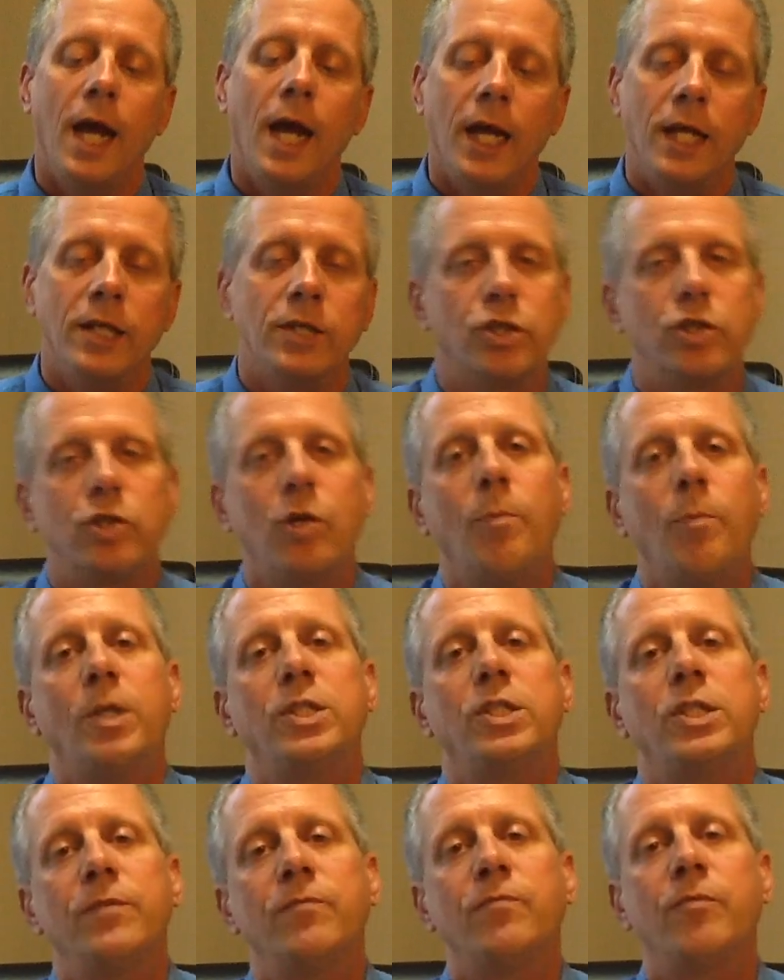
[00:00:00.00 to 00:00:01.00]
And so
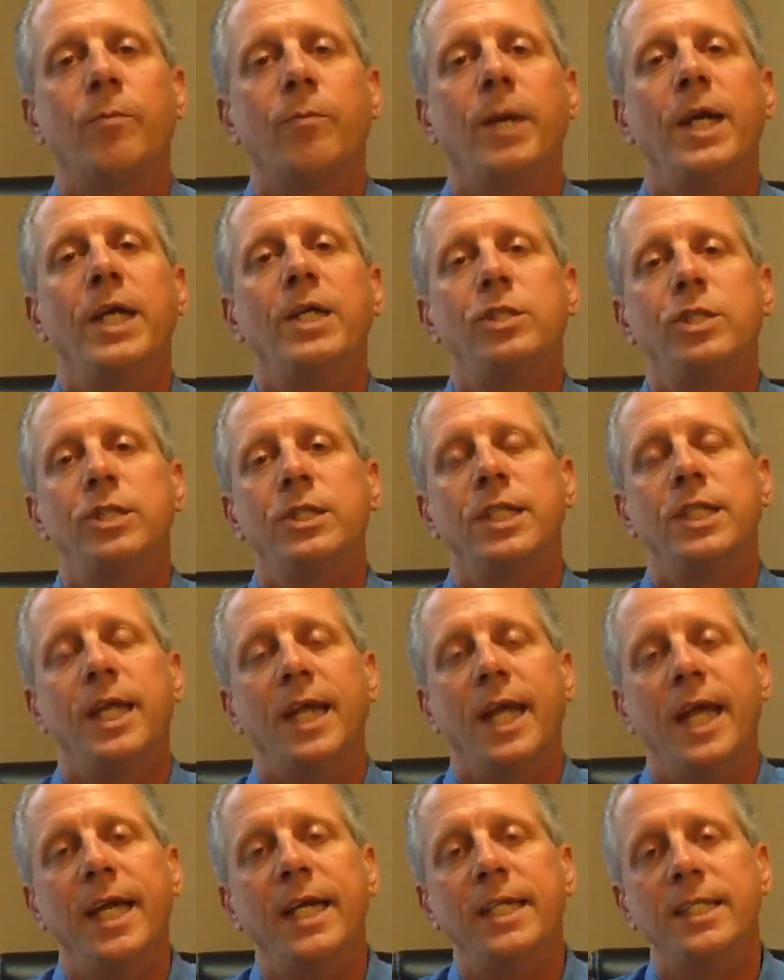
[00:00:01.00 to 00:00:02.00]
much information
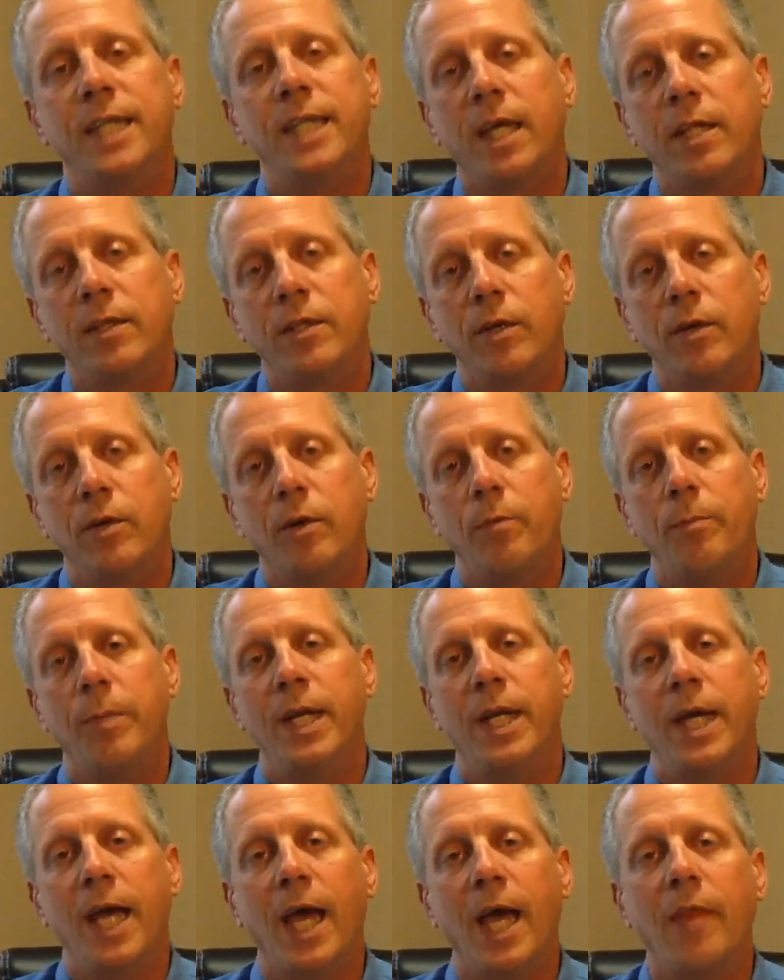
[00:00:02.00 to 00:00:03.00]
today is out there to be
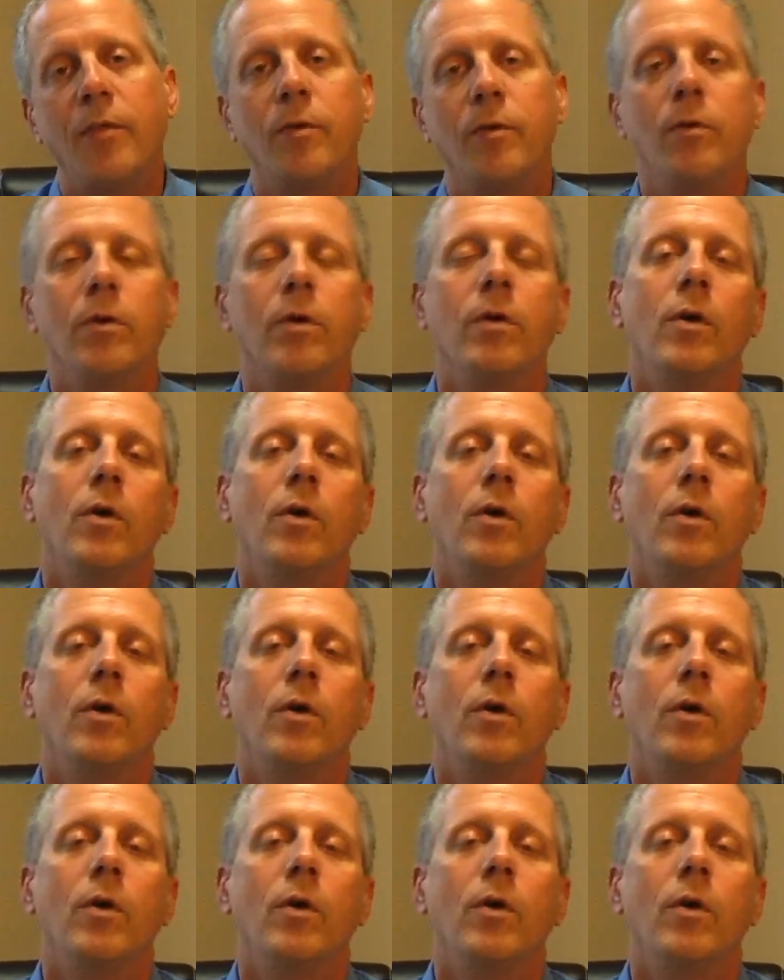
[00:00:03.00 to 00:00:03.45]
gathered,